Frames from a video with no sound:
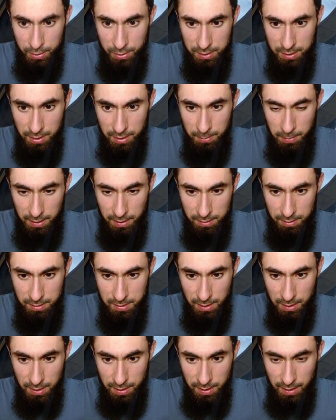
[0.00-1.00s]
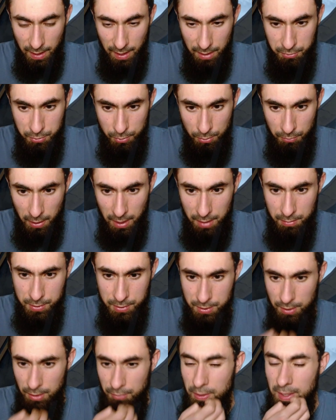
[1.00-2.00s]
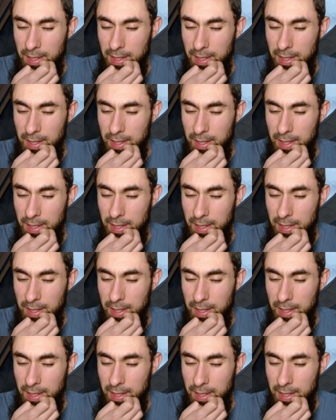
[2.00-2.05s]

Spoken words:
did make the Talene have to revive herself.